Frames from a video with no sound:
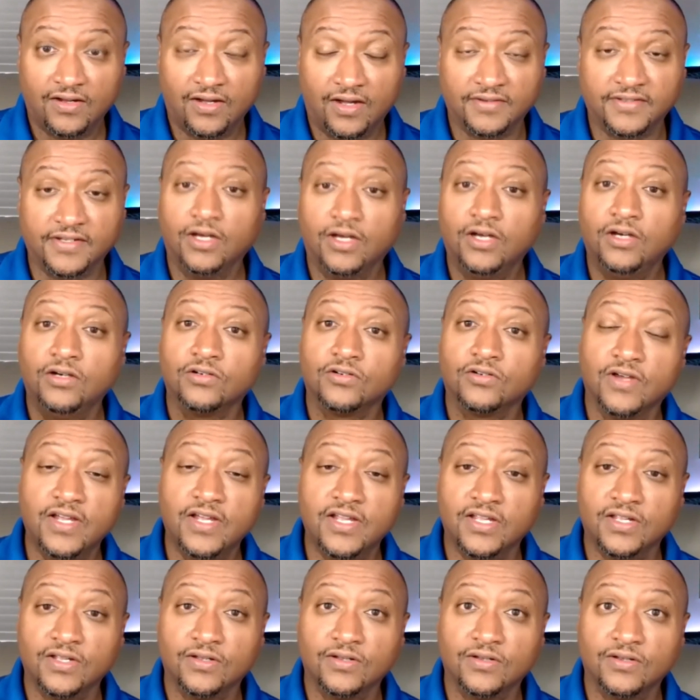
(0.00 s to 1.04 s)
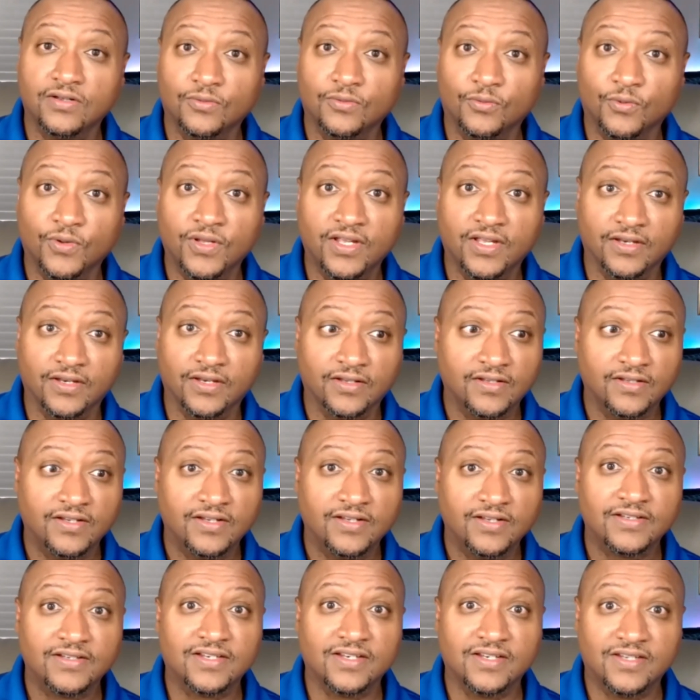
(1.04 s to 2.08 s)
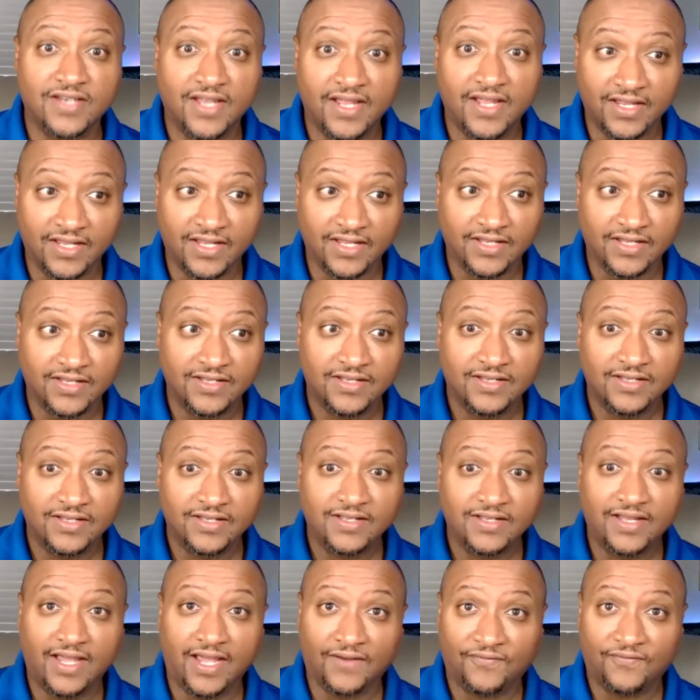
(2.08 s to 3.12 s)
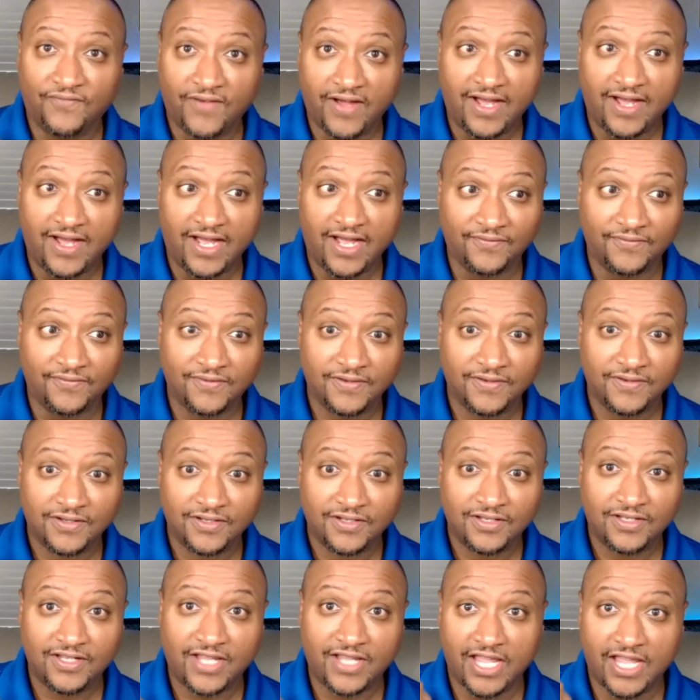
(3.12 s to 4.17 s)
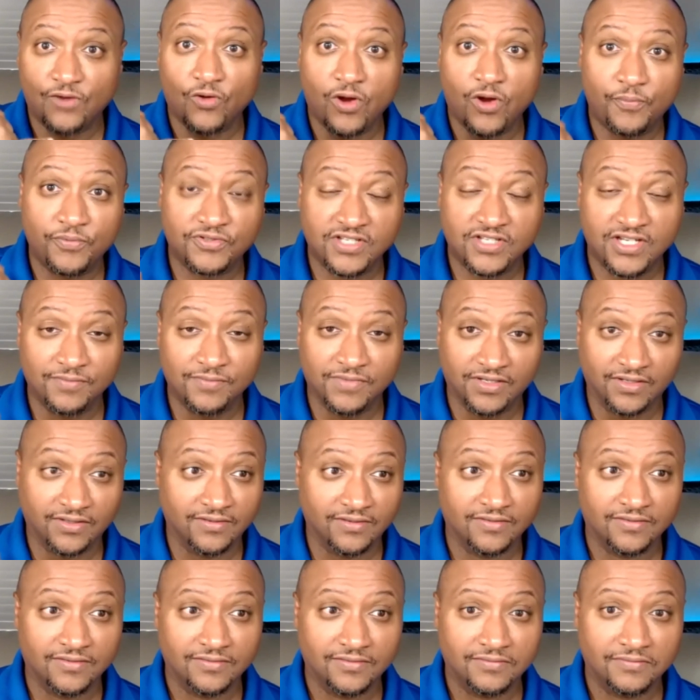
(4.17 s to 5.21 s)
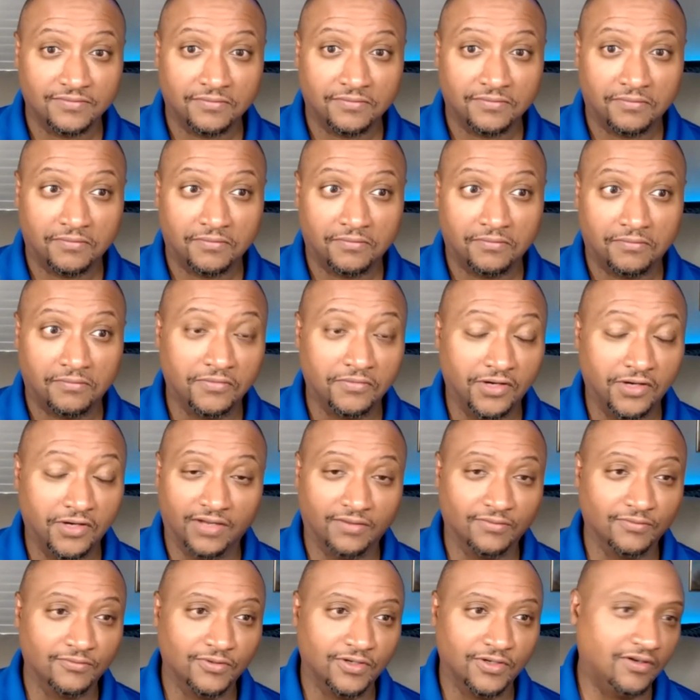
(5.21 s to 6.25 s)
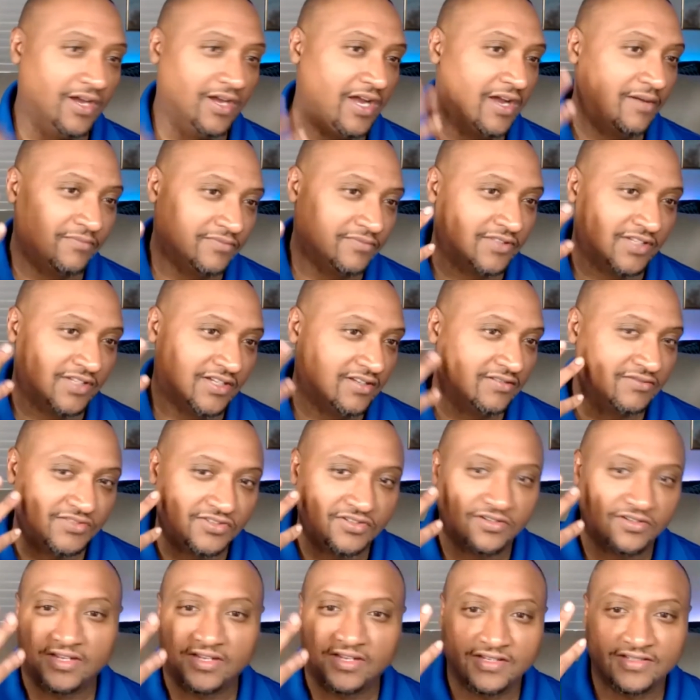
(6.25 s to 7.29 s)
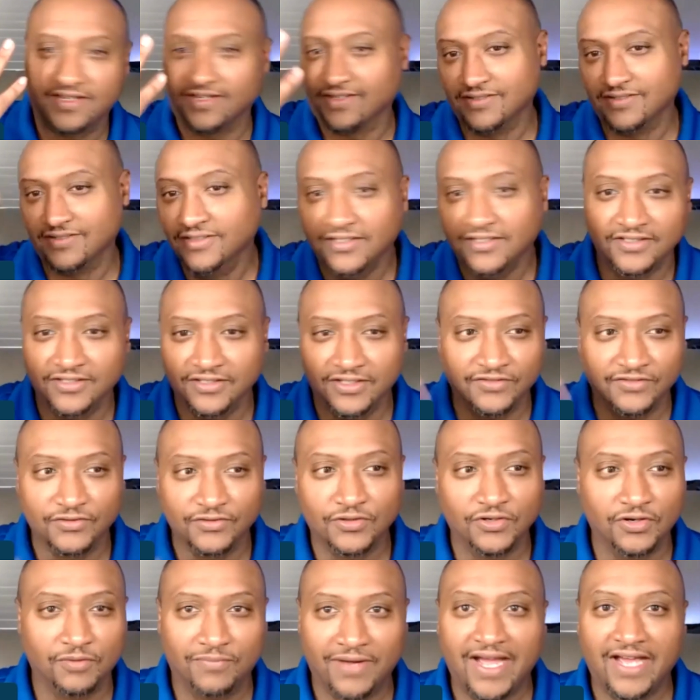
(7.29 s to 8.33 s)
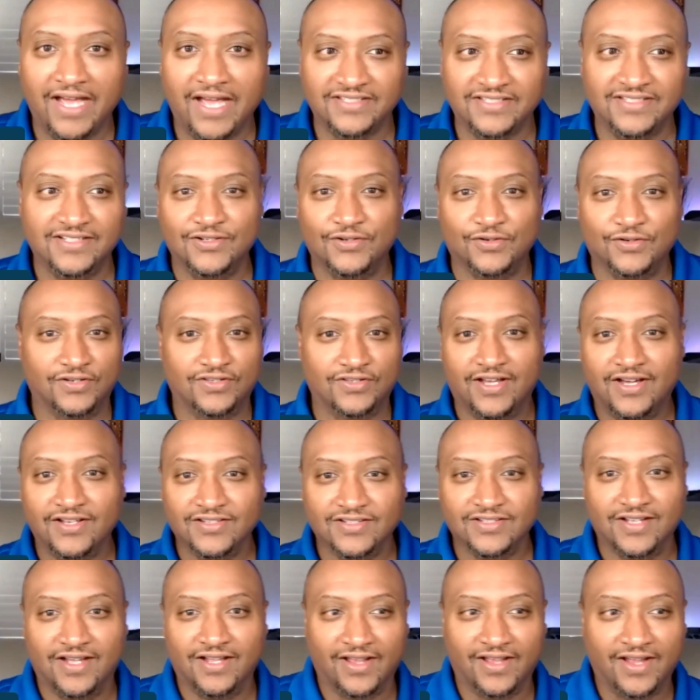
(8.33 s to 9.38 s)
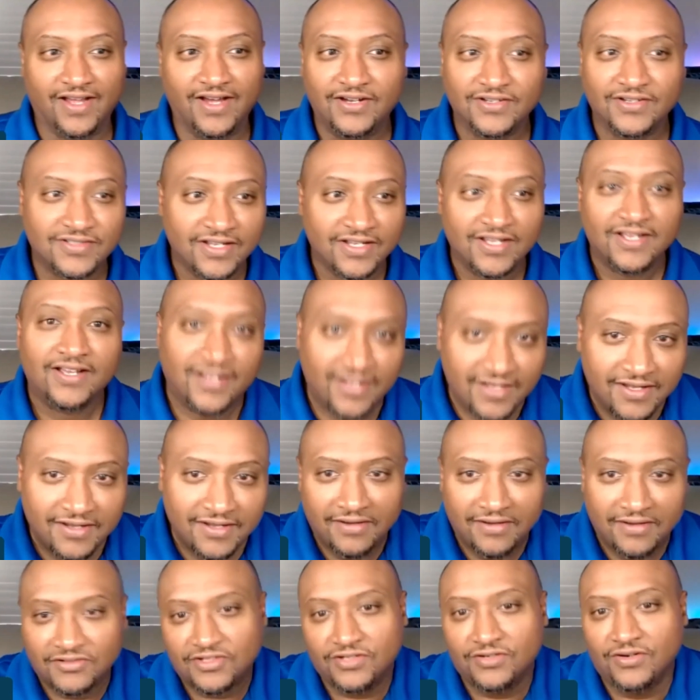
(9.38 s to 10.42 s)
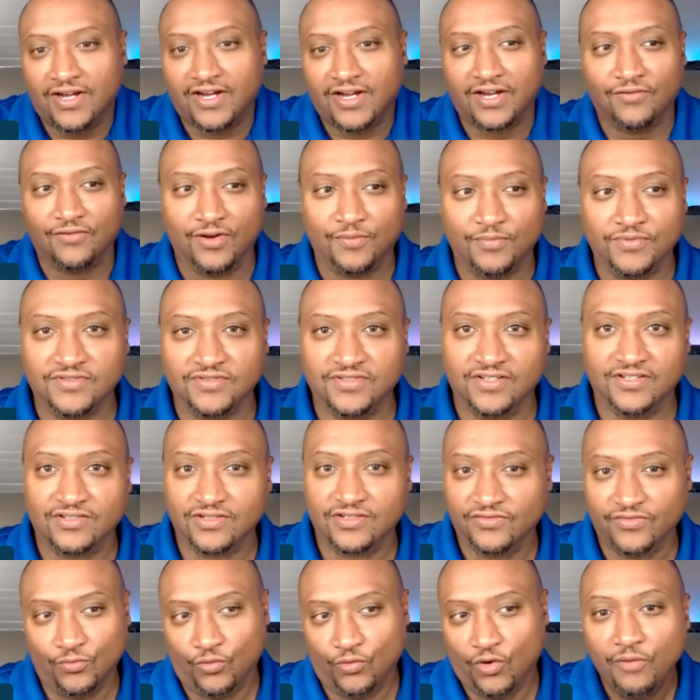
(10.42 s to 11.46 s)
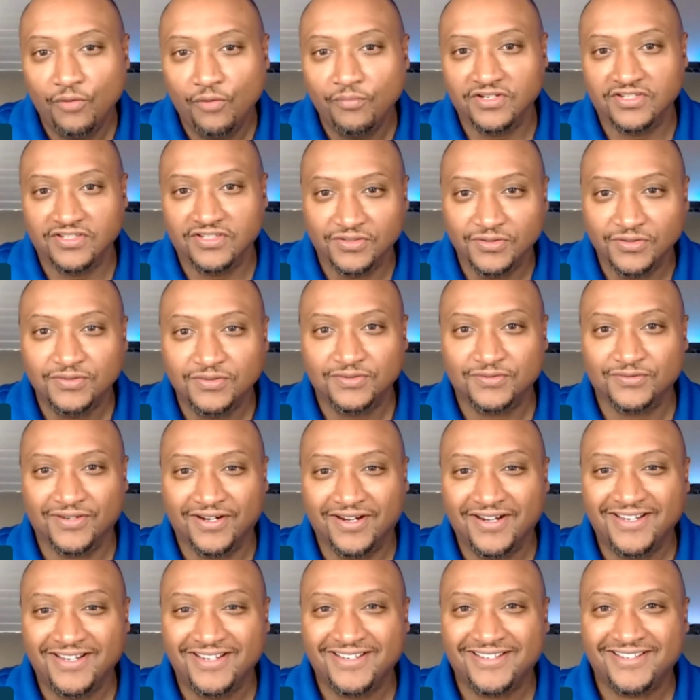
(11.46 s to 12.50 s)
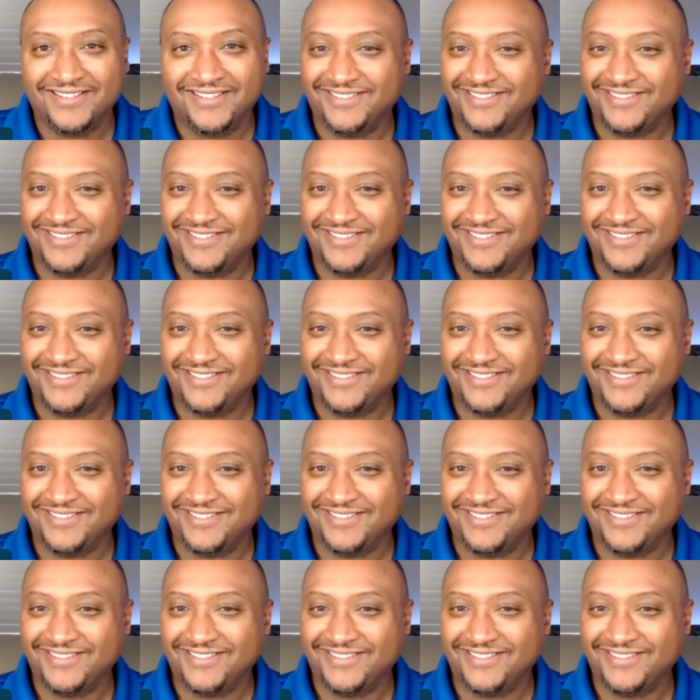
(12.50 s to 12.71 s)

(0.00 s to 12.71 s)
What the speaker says: I said, oh, great. When? Today at 5. Can you represent me? Well, sure, I guess I could. If you're going to buy a $600,000 house, sure, I can represent you if you want me to, right?